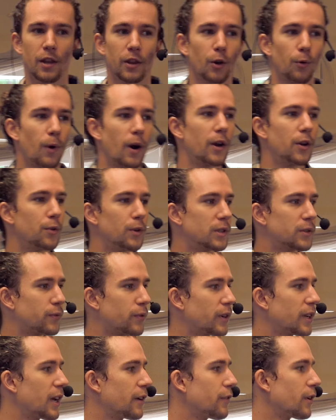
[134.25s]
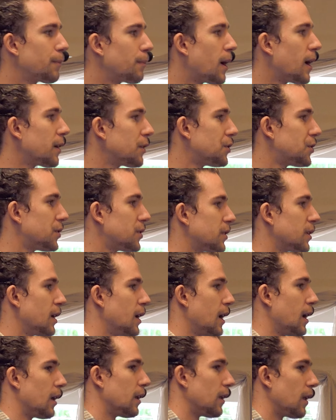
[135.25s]
the one who is forgiven much
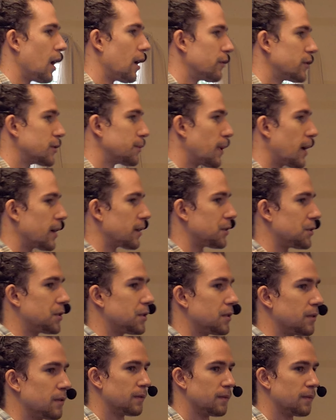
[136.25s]
loves much.